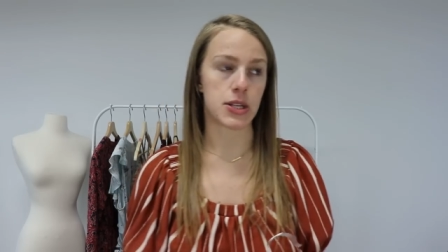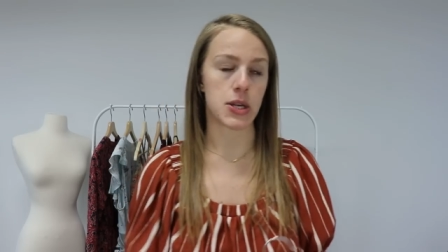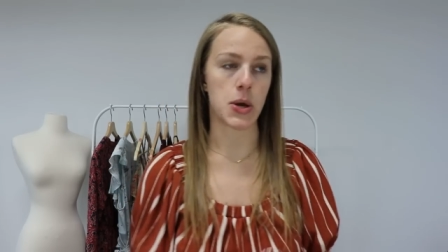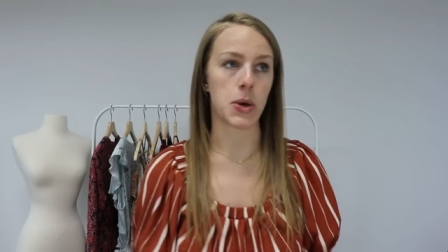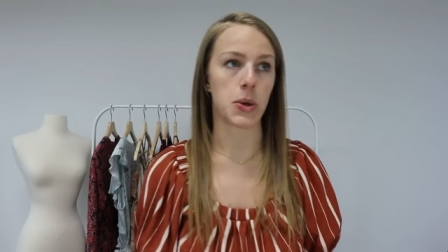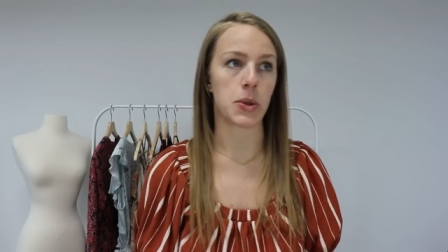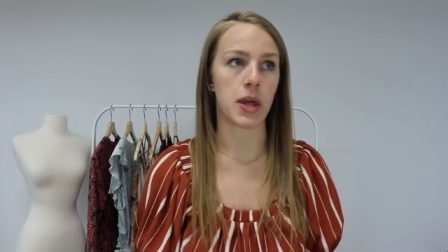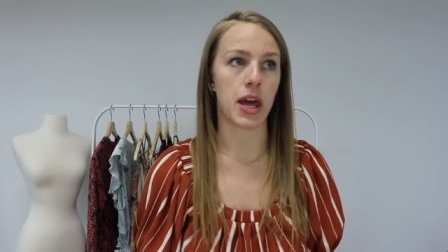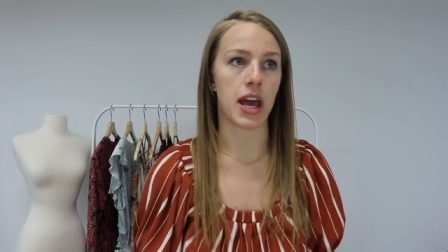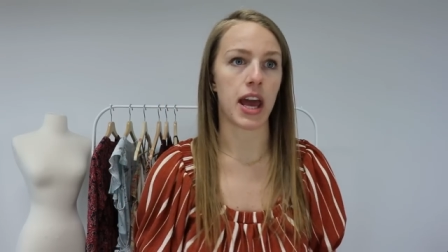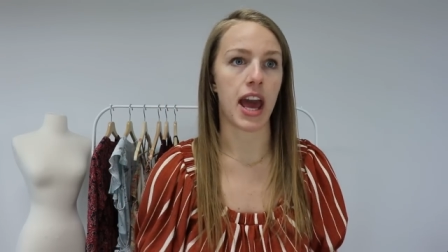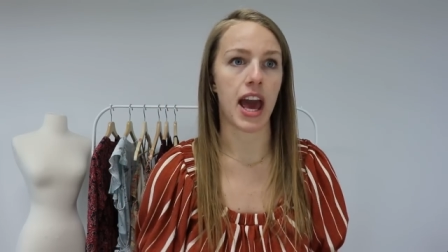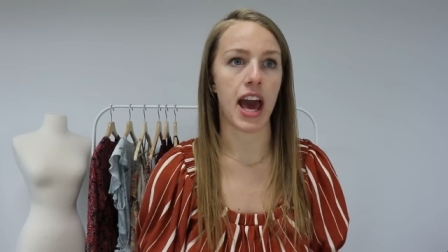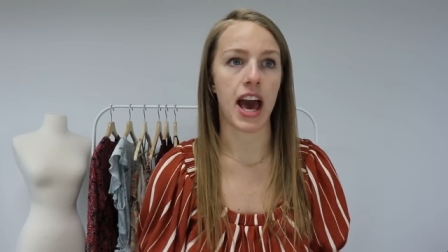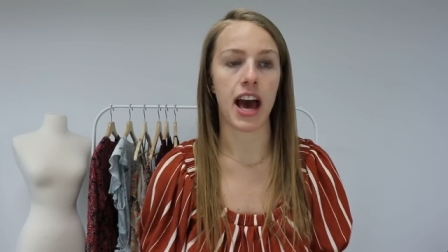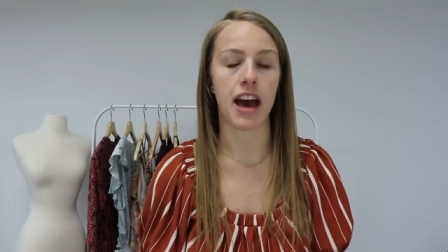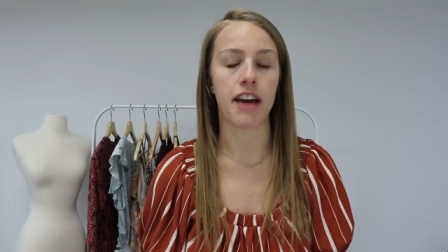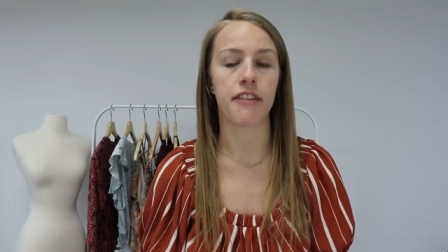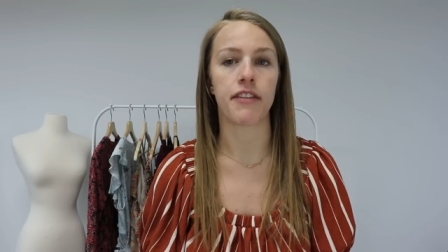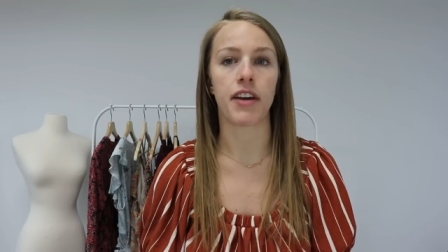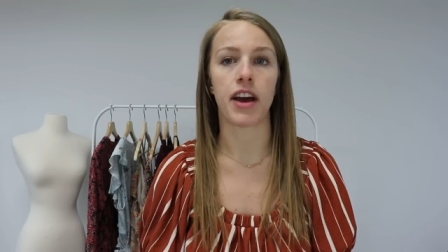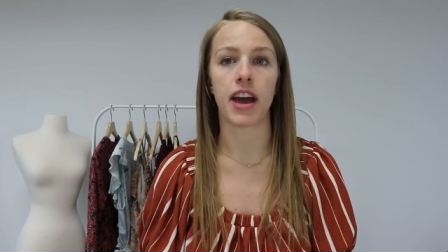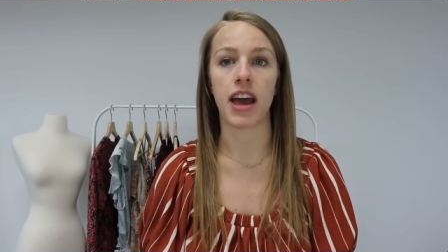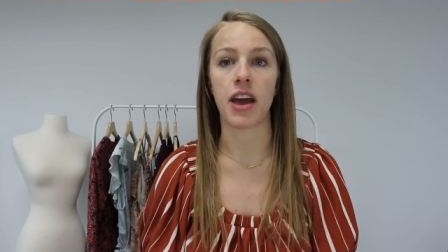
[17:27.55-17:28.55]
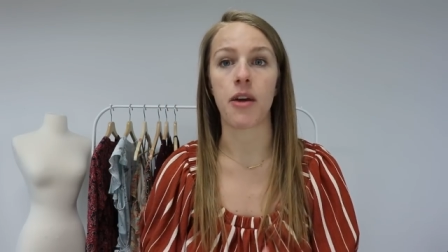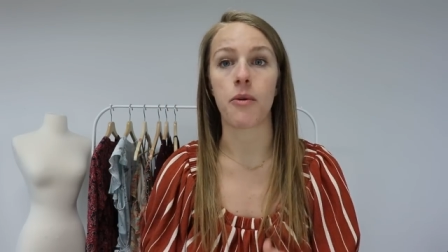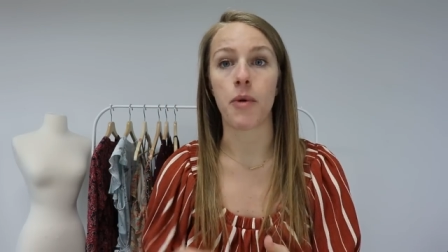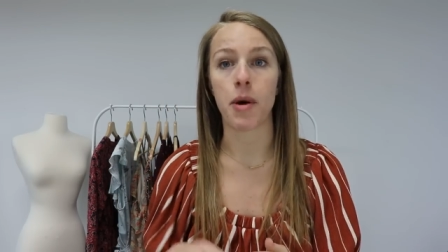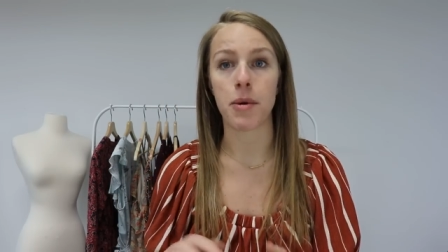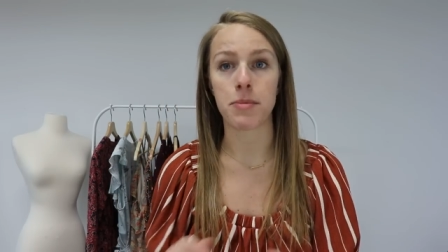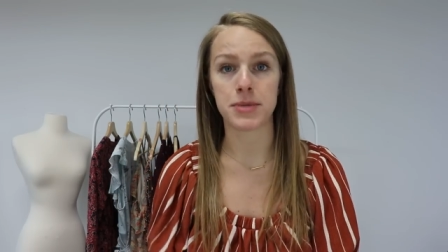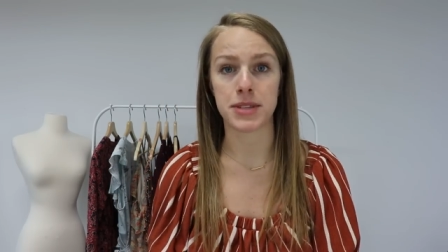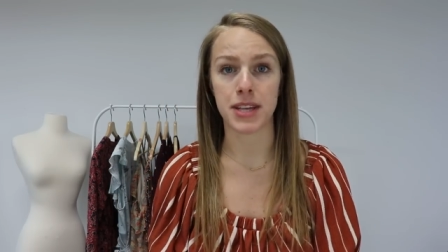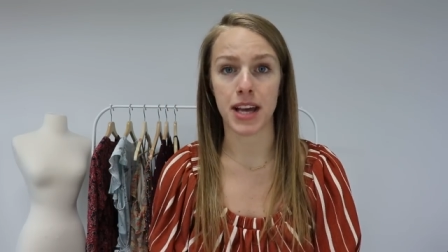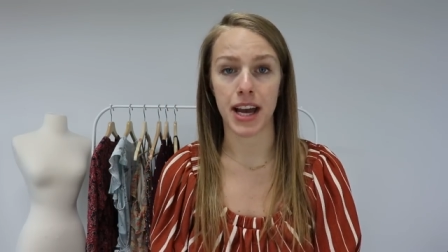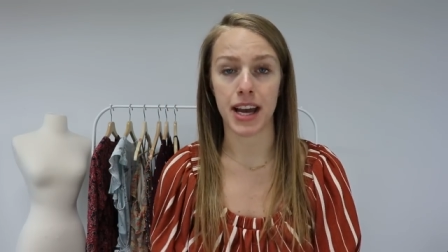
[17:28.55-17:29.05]
so they have a
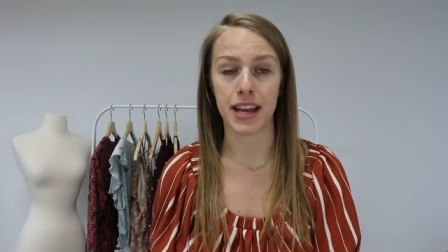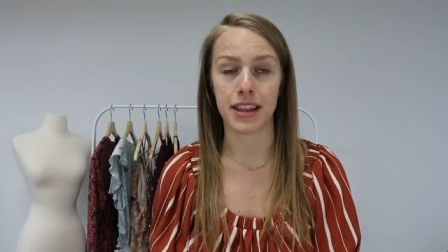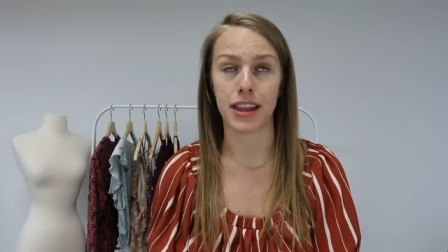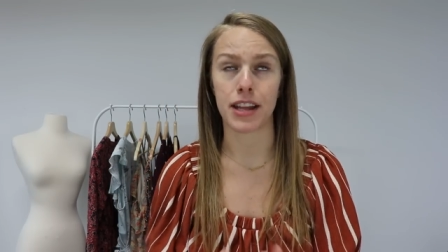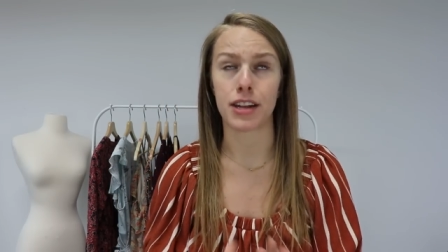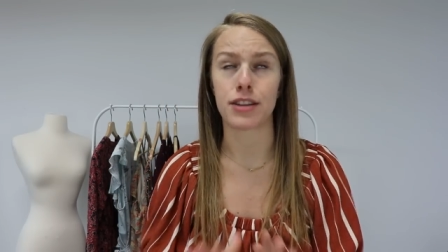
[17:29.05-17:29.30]
website